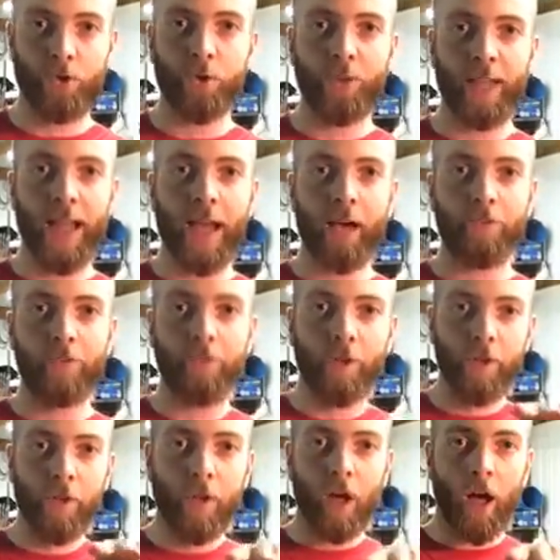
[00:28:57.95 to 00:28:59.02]
You can have
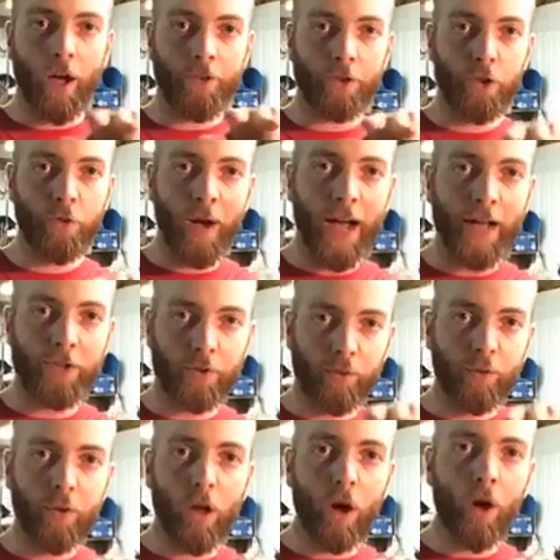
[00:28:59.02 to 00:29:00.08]
too high, too
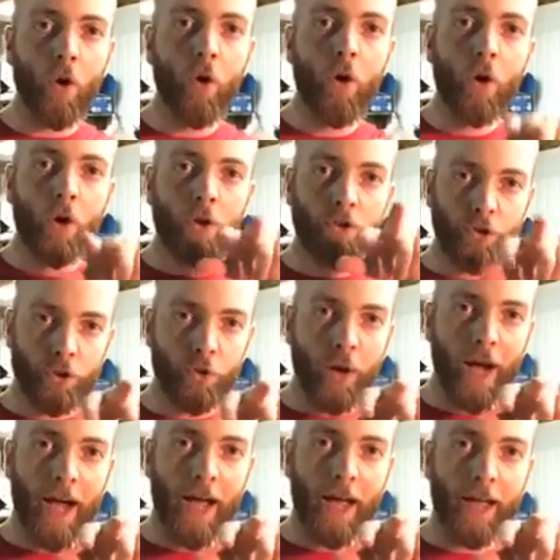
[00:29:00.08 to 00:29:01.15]
low, too
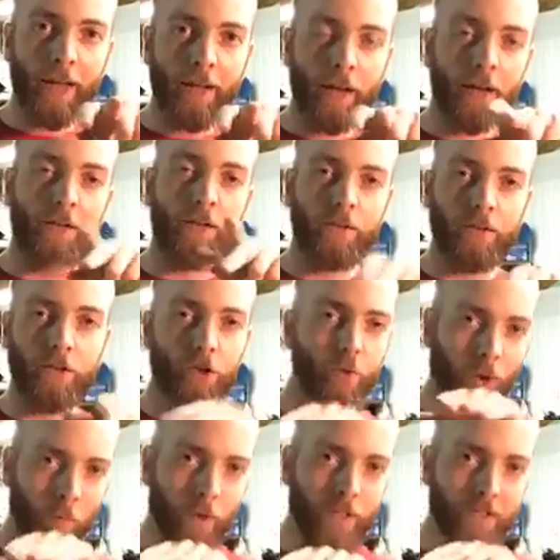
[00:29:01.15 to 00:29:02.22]
high, two
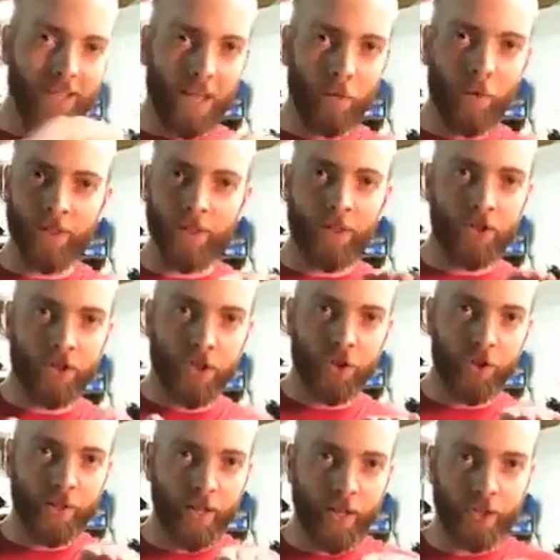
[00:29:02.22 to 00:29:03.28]
on one side, one on the other, so you
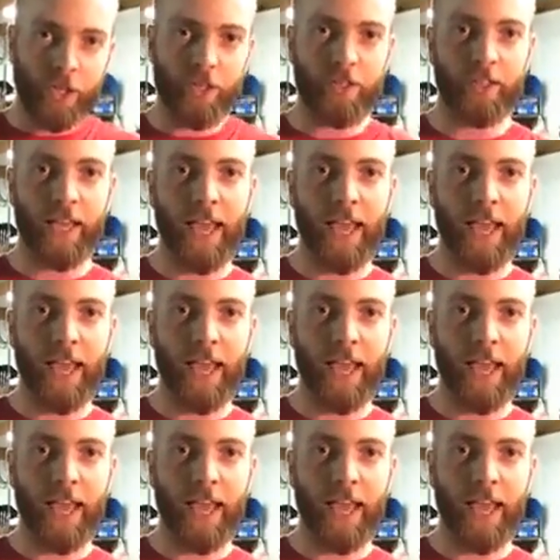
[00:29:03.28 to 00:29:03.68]
can adjust the